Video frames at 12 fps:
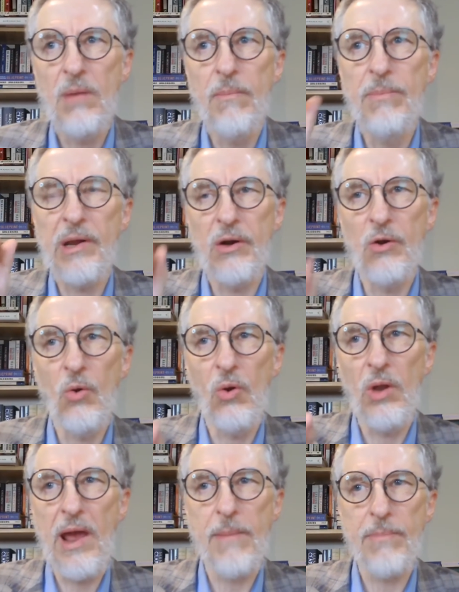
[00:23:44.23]
but it all
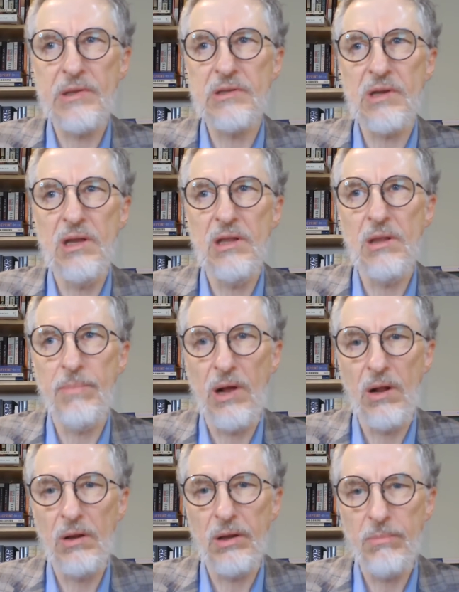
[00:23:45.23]
happens in the
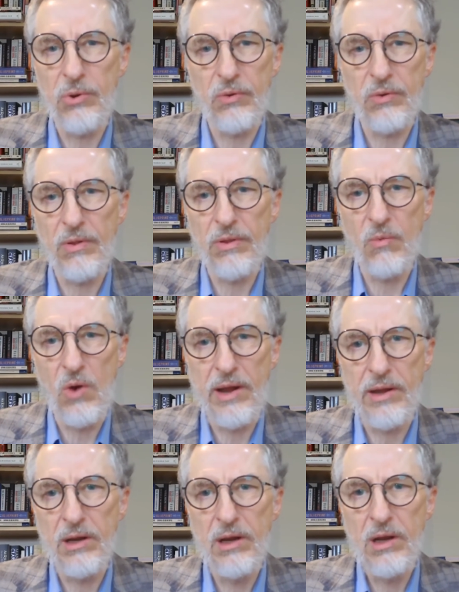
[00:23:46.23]
polling booth on the
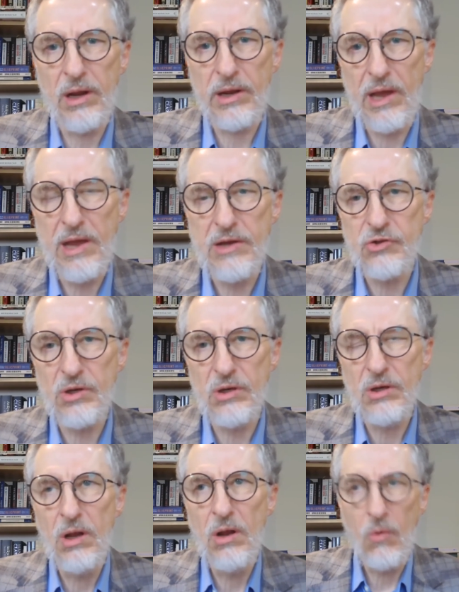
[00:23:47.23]
one occasion,